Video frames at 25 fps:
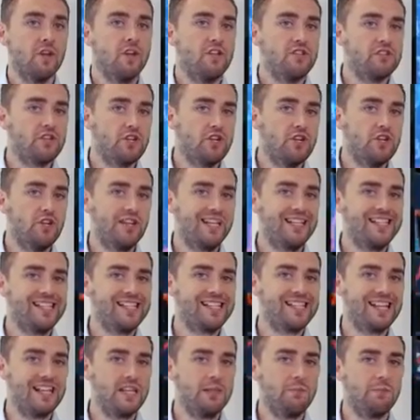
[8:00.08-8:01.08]
So you can
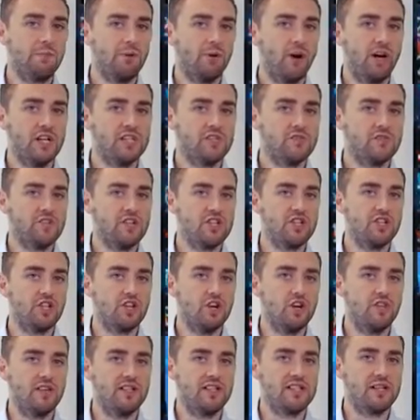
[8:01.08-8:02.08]
see the price for each
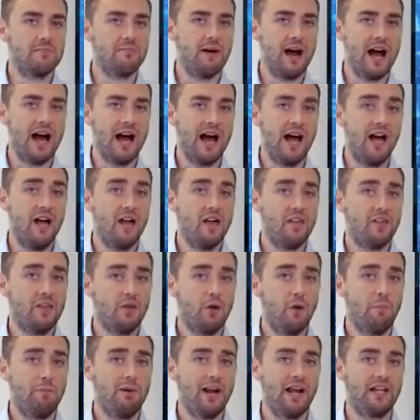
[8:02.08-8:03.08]
currency pair that
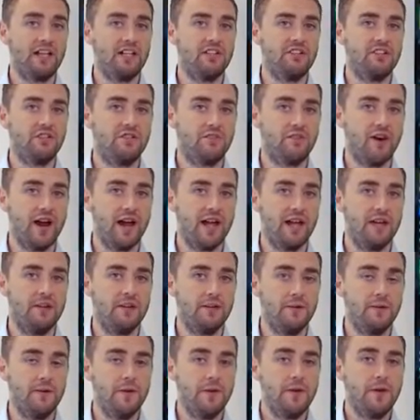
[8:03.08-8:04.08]
you're planning to trade.
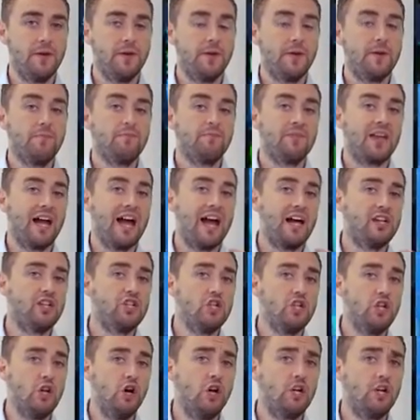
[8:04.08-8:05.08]
As
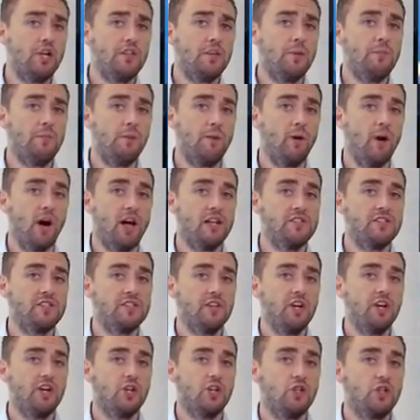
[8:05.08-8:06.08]
you look at the price,
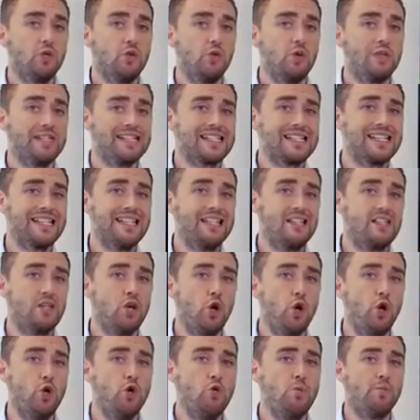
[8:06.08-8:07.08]
you will see
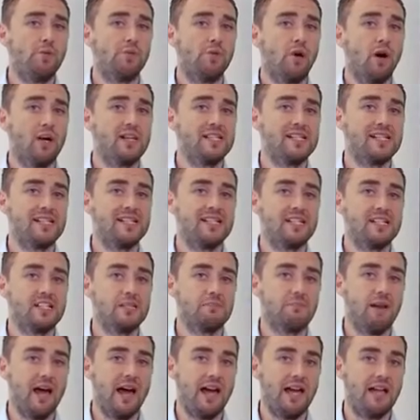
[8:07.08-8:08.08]
two prices
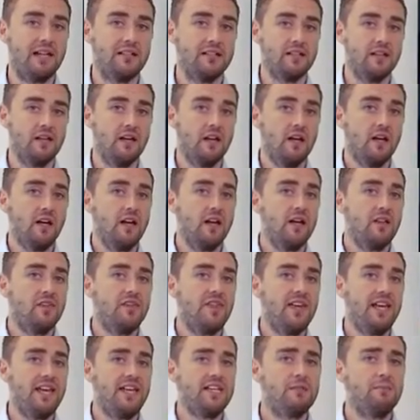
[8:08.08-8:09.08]
displayed.
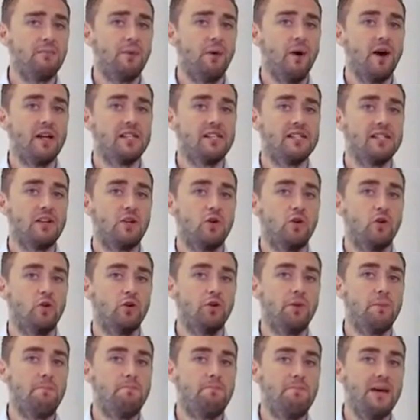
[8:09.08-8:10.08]
These prices are
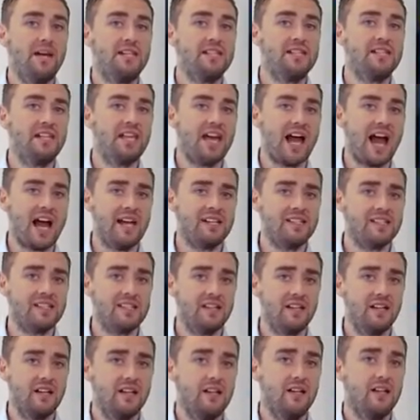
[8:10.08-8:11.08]
called the bid and the
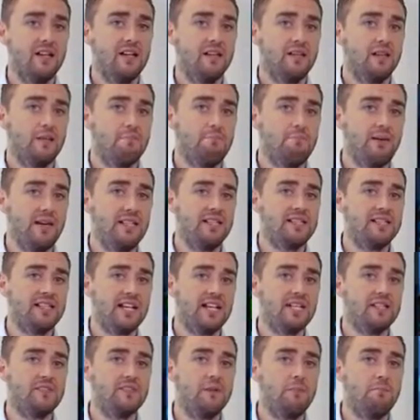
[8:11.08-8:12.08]
ask. The bid
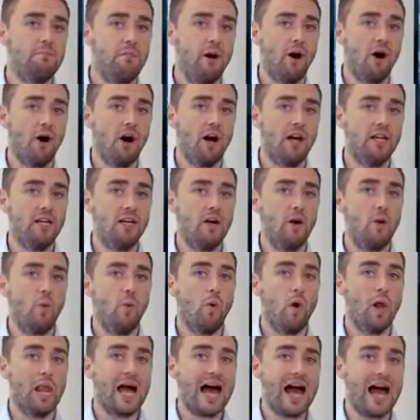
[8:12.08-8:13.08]
stands for the buy,
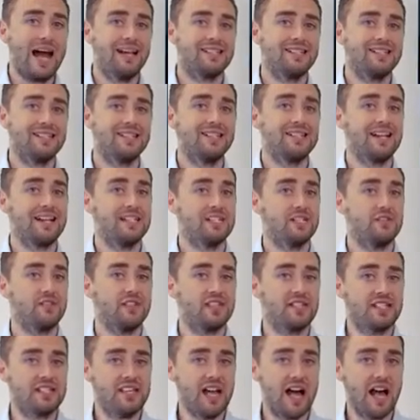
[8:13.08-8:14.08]
while ask stands for
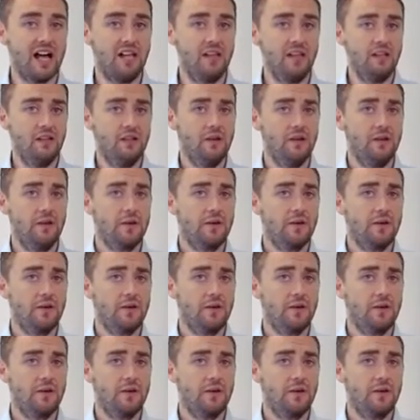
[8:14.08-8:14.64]
sell.